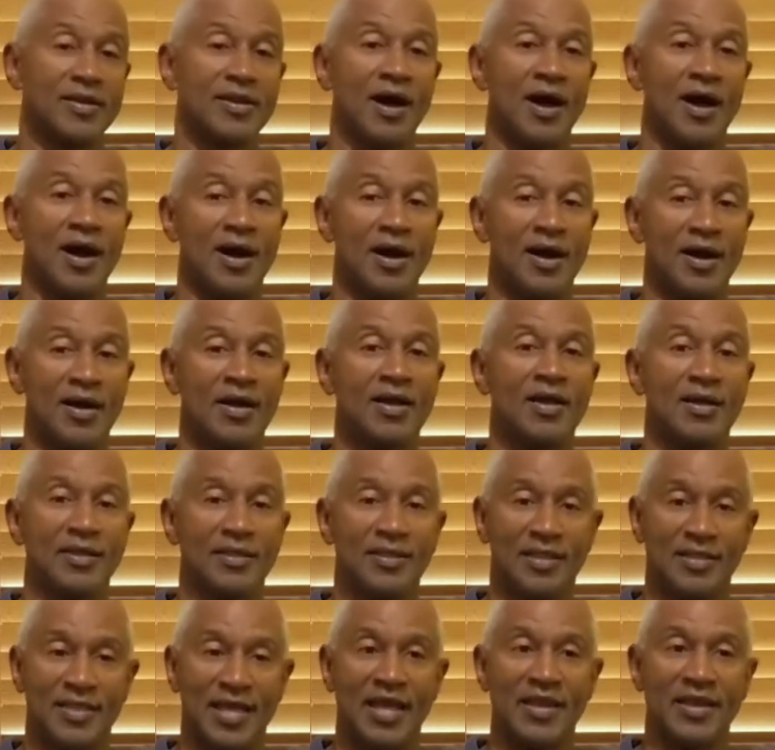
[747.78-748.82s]
uh,
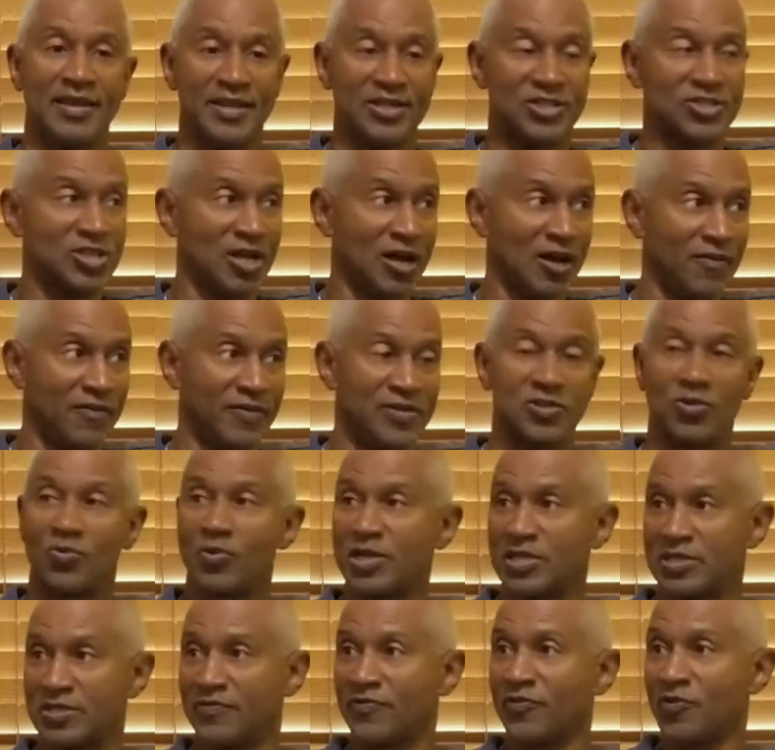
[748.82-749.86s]
that in itself is a
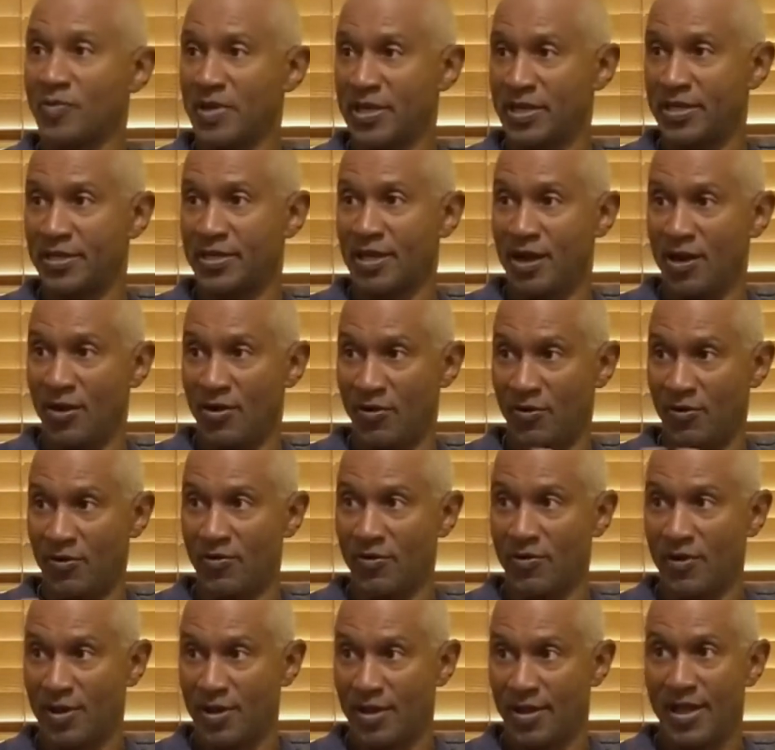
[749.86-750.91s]
reason for me to go
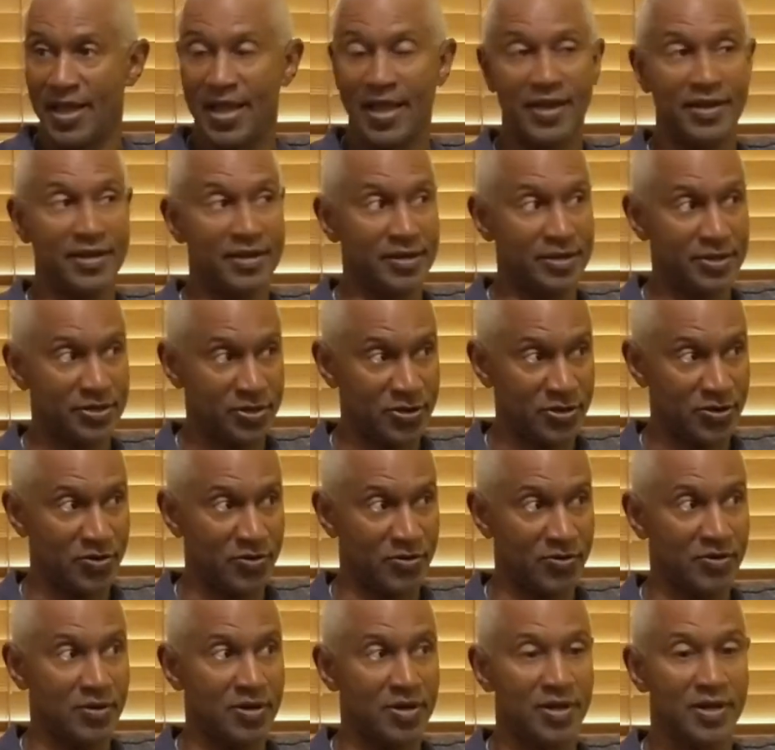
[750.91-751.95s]
mm. and
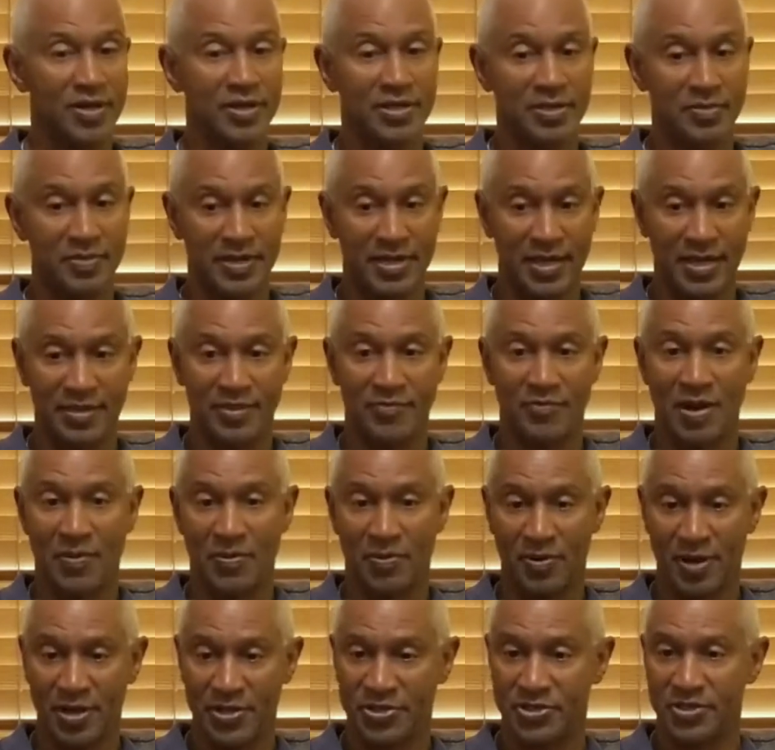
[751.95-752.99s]
to to begin
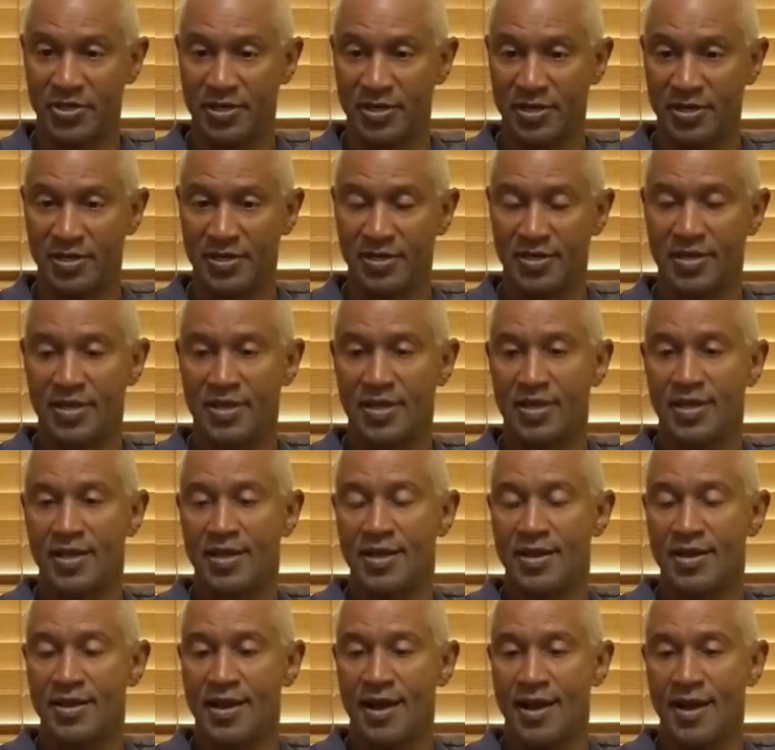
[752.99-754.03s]
reparation.
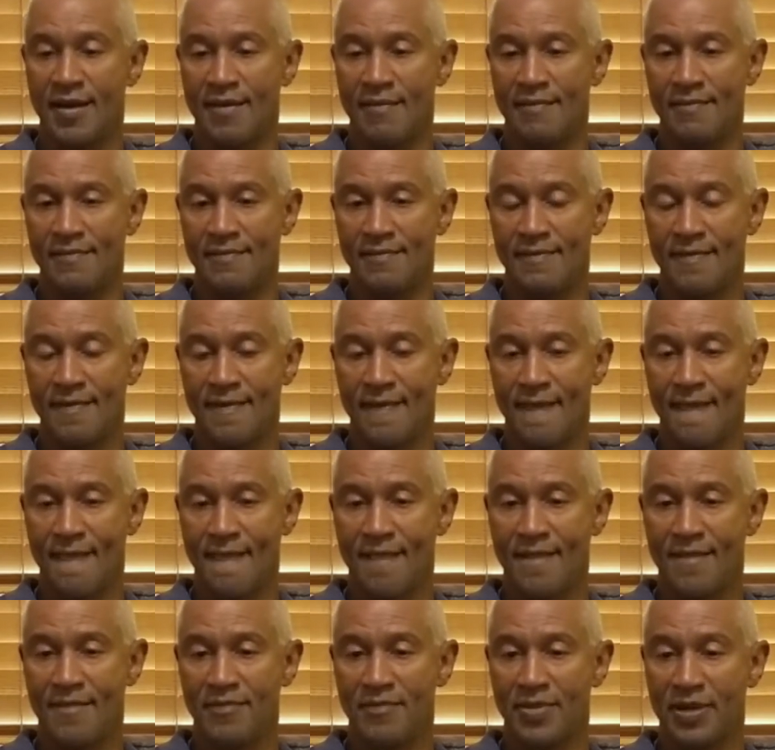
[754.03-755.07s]
Um,
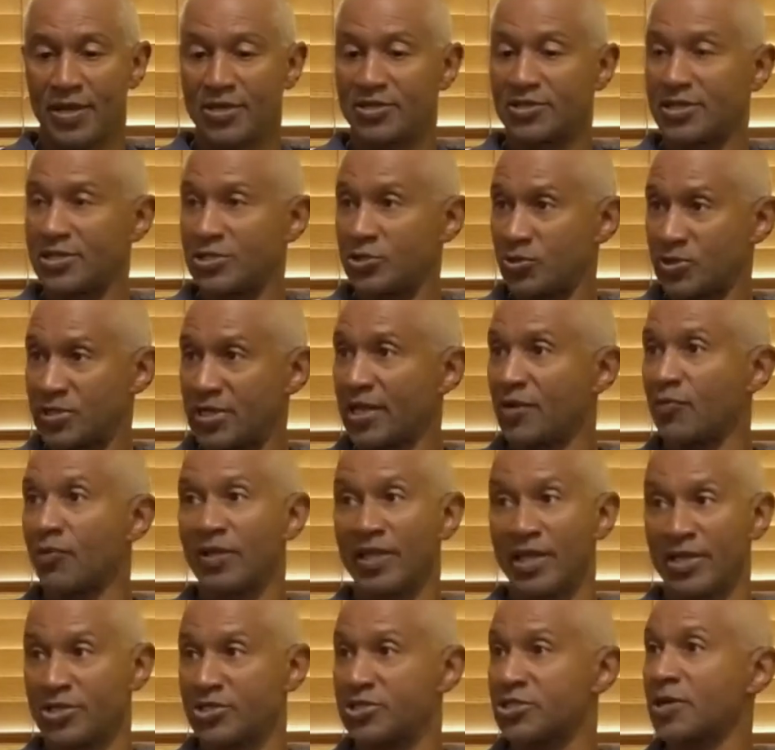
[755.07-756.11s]
because as you said,
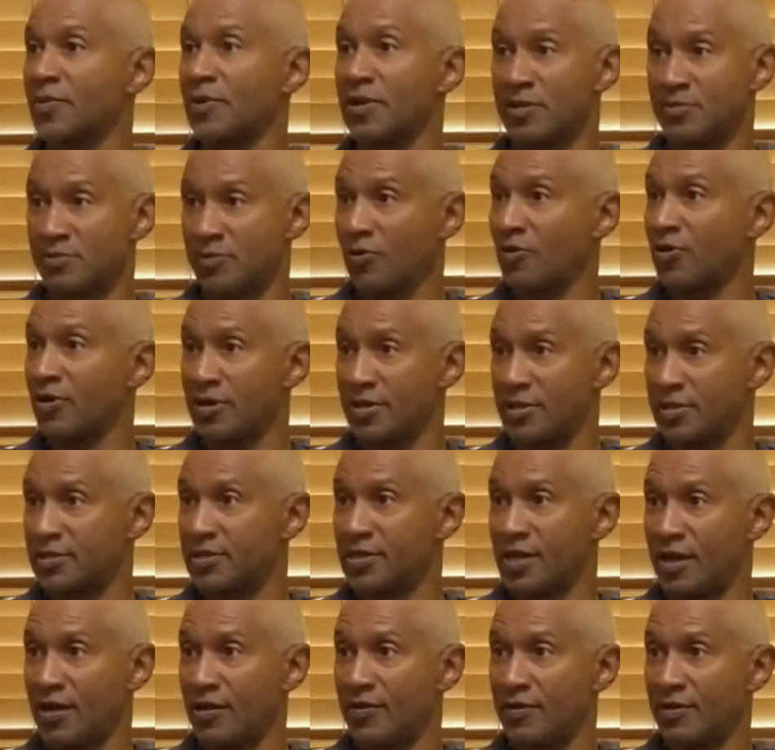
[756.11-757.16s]
relationships are important.
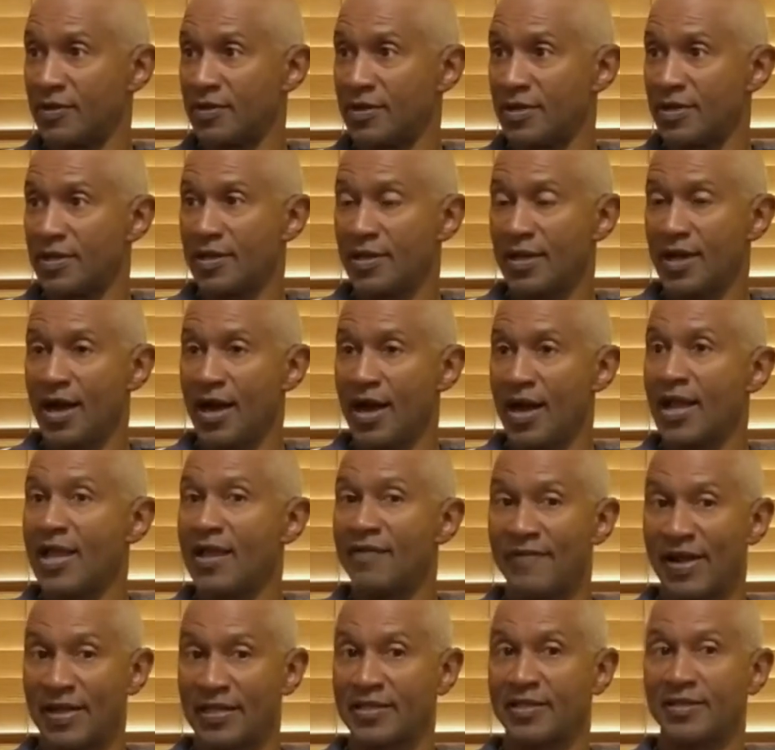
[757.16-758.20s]
You know? Right. Uh,
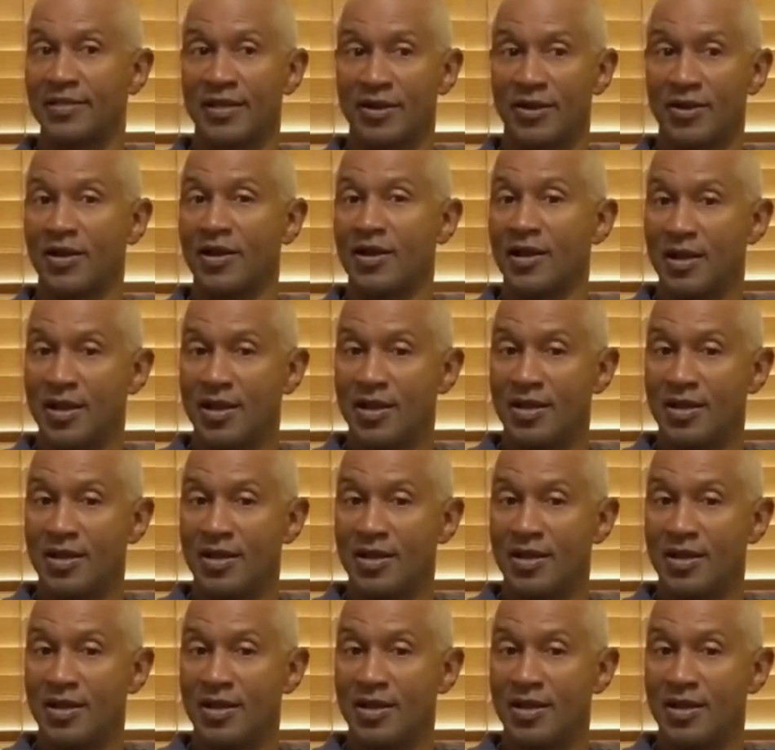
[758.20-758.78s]
in fact, they're